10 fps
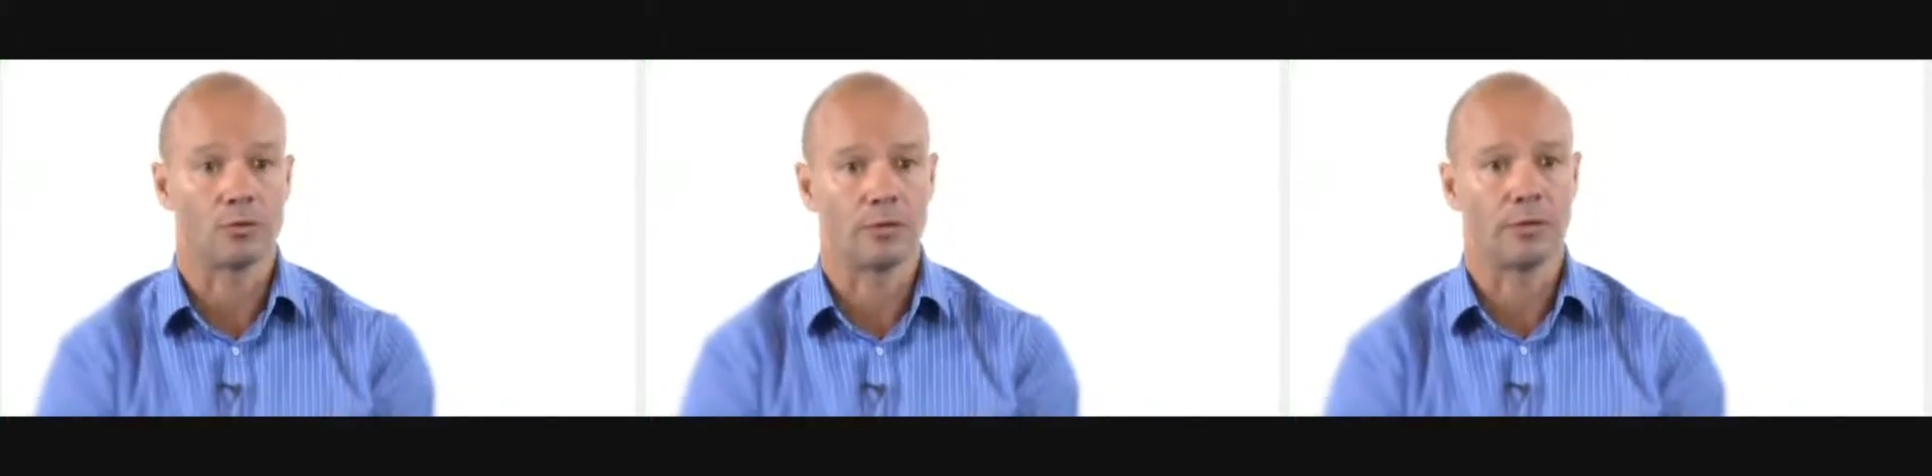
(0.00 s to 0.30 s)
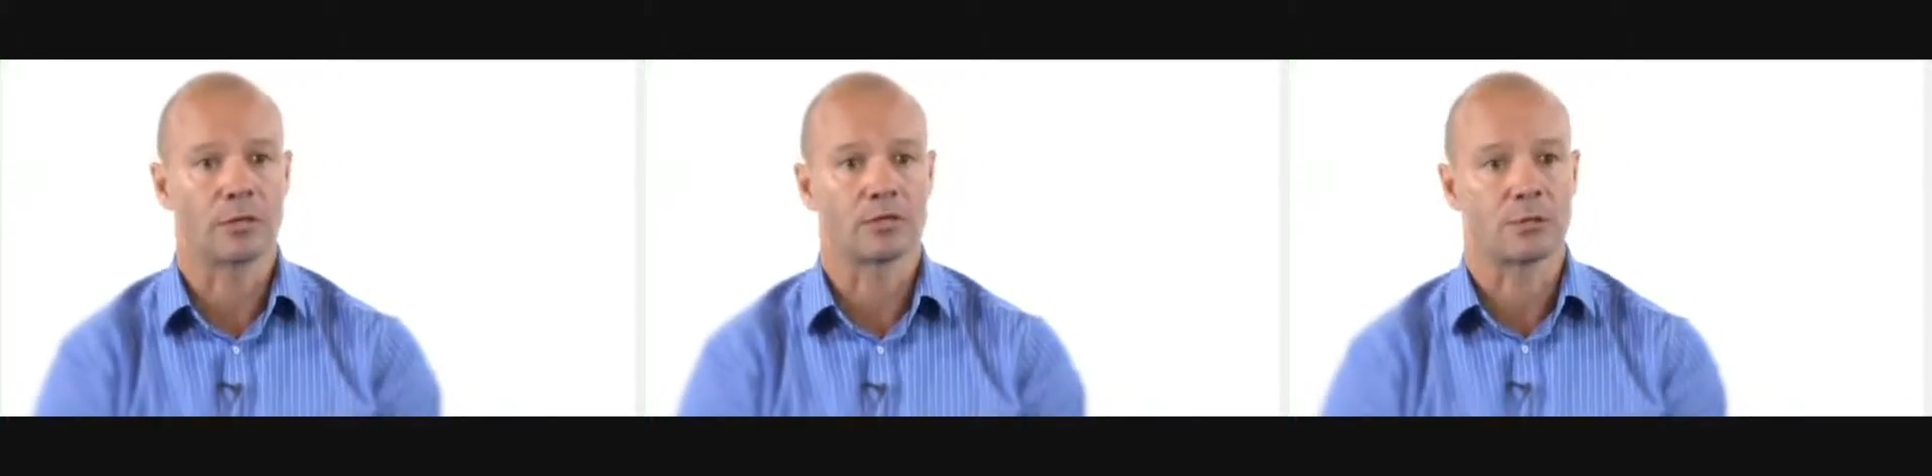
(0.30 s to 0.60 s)
to me
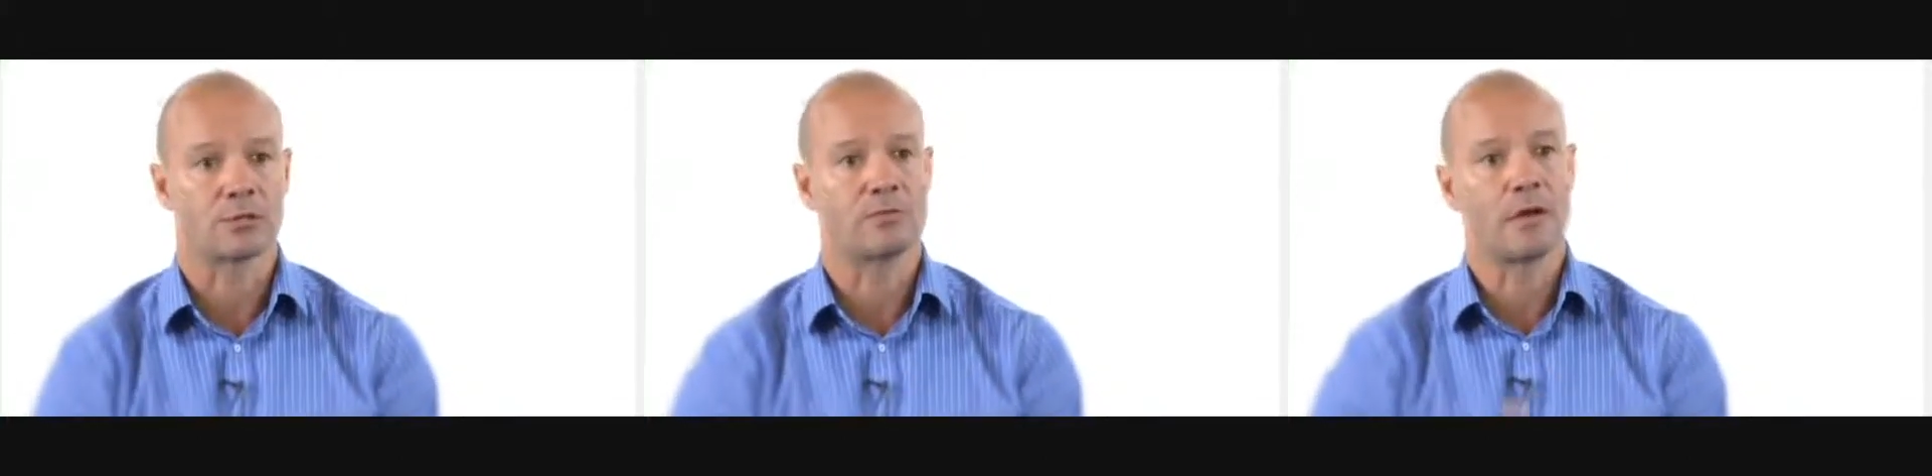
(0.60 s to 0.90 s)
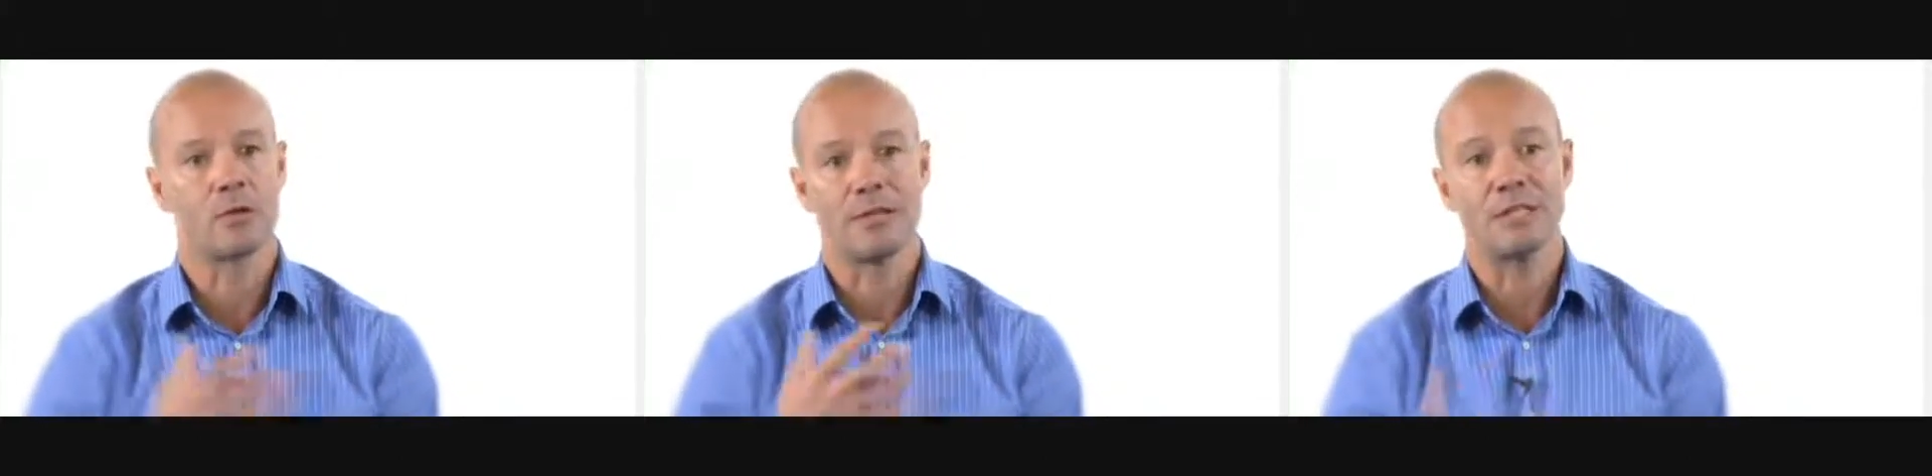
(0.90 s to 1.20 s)
because it was
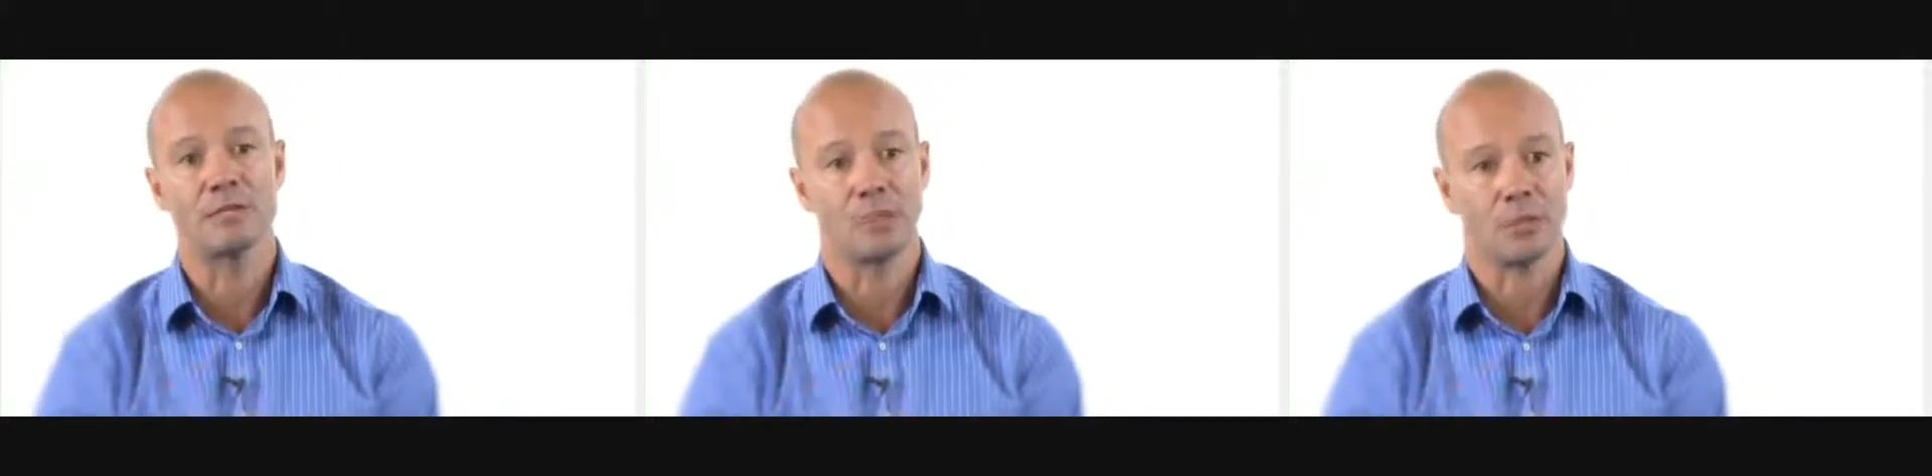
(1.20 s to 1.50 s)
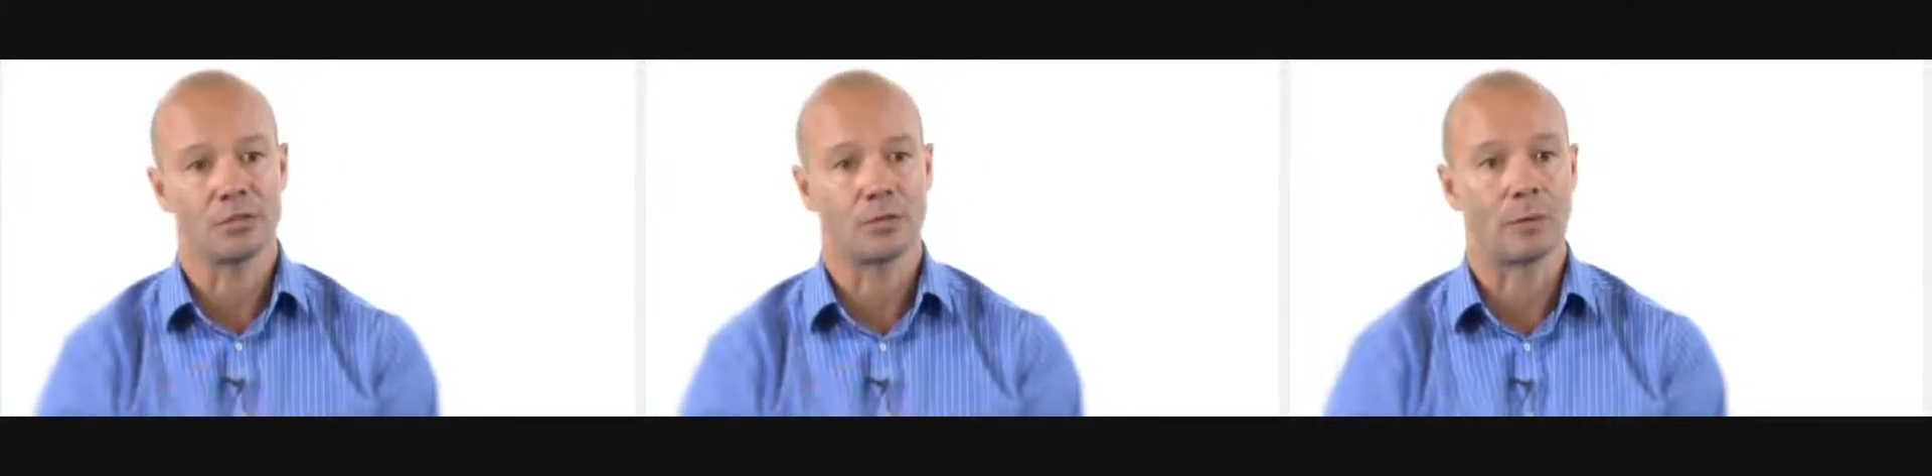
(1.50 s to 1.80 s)
very easy for
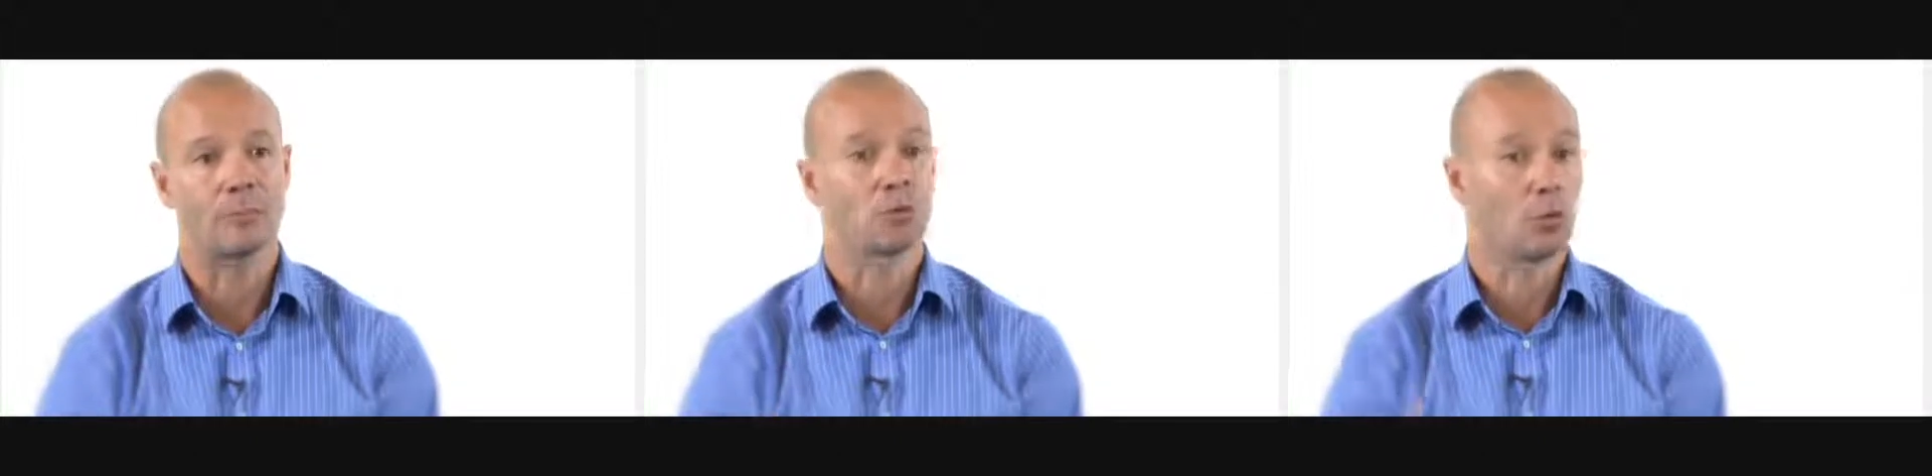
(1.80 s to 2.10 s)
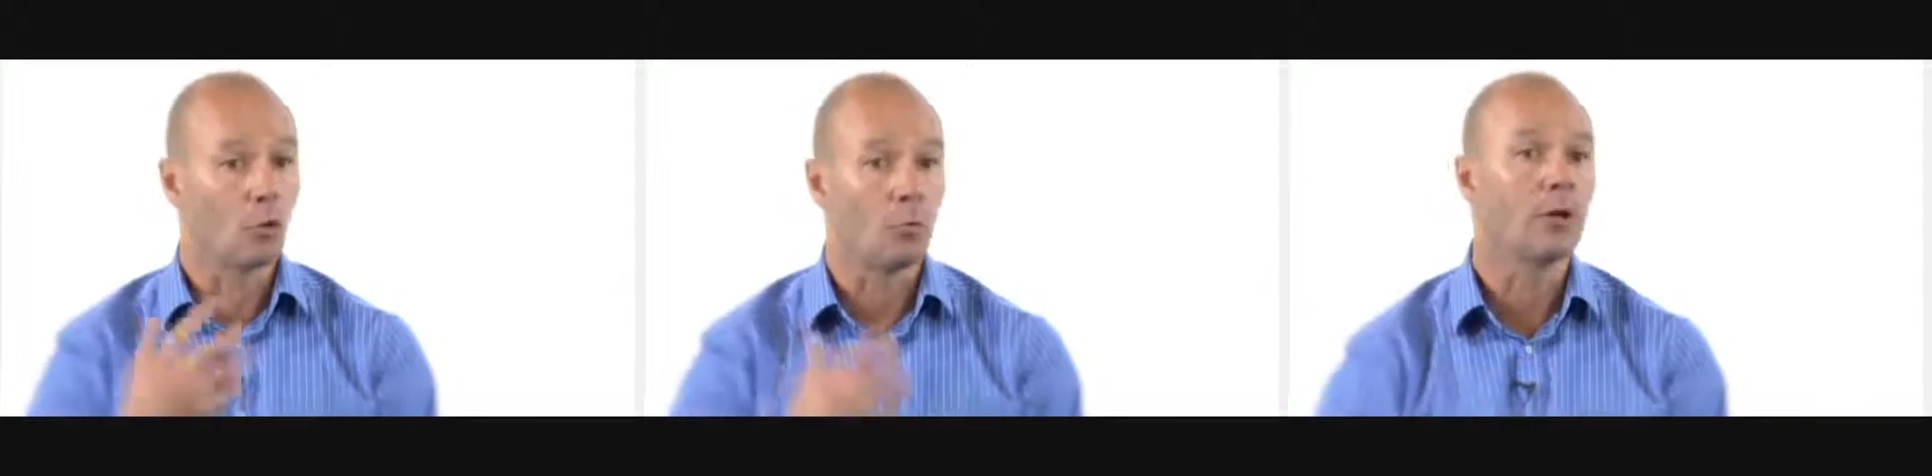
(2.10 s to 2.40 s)
me to
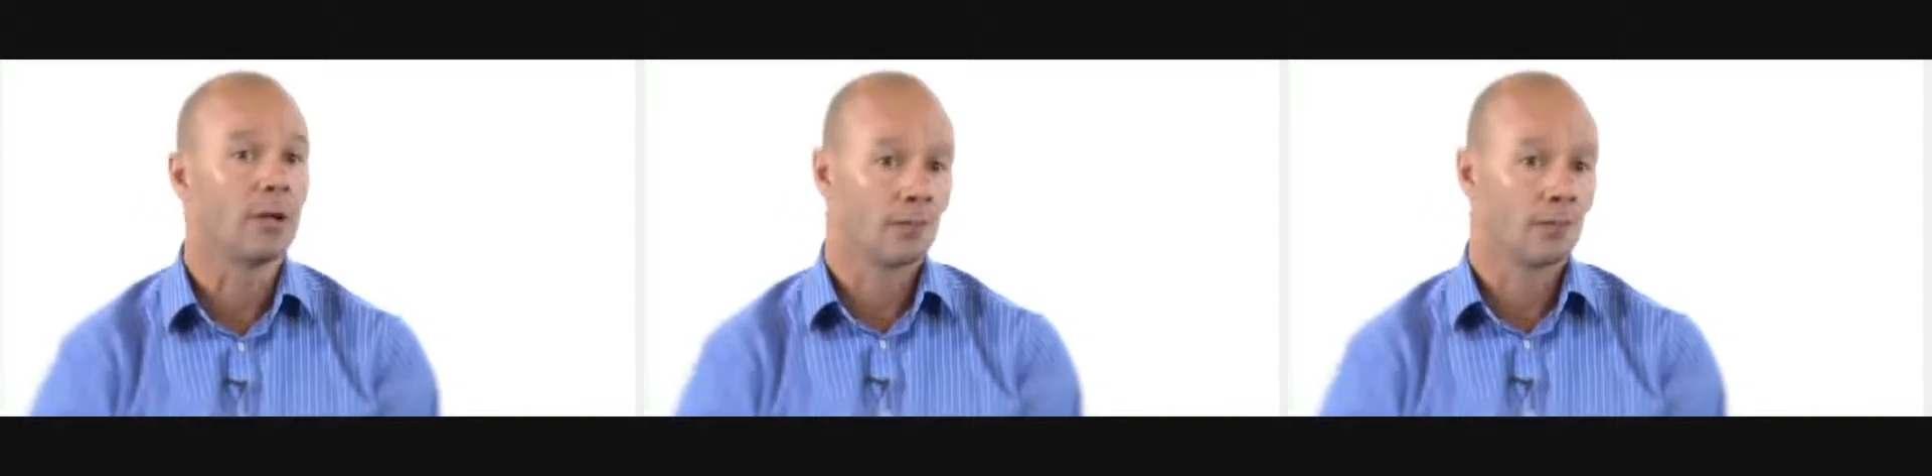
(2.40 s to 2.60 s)
absorb